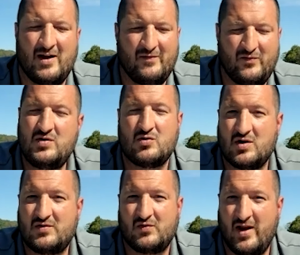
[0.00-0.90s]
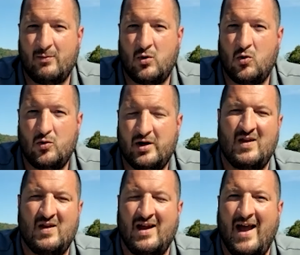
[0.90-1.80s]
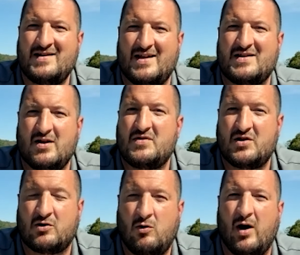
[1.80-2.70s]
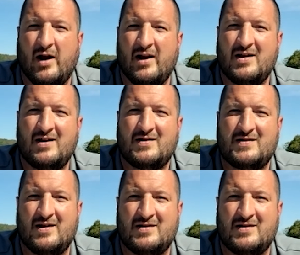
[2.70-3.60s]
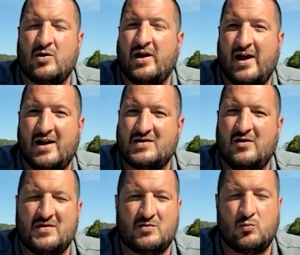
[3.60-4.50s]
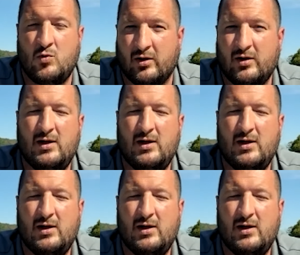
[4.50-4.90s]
food source for that mold, and it has that surface to grow on. It's an organic surface, wood.